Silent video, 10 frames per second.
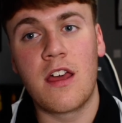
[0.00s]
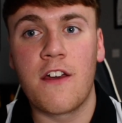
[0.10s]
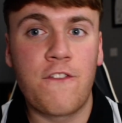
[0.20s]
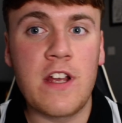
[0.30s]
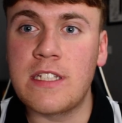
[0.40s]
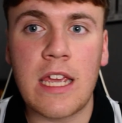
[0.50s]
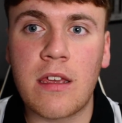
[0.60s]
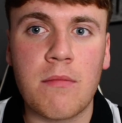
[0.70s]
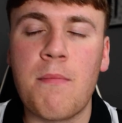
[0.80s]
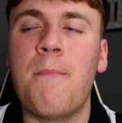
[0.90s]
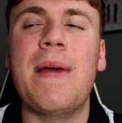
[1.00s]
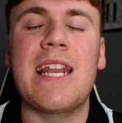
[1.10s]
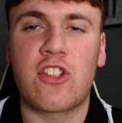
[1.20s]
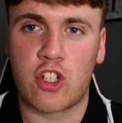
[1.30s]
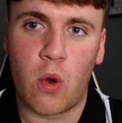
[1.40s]
Feels like
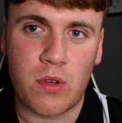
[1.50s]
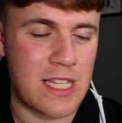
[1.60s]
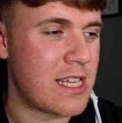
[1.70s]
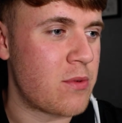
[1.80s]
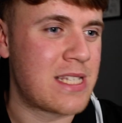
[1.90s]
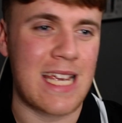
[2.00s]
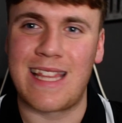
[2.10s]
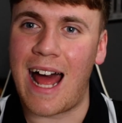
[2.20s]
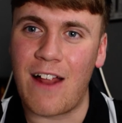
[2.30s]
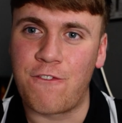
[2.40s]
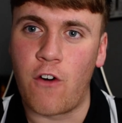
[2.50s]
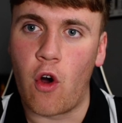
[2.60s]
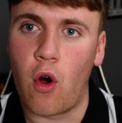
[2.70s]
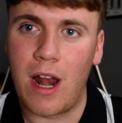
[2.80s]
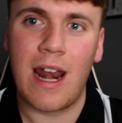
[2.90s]
minutes ago since I was saying that
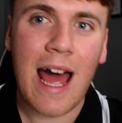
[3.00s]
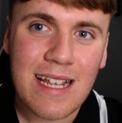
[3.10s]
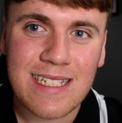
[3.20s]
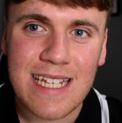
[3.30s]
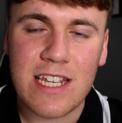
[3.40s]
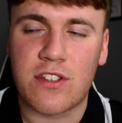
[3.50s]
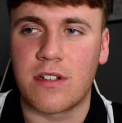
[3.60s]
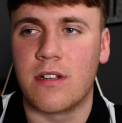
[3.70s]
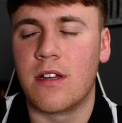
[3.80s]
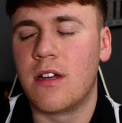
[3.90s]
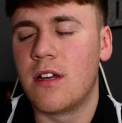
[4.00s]
for last season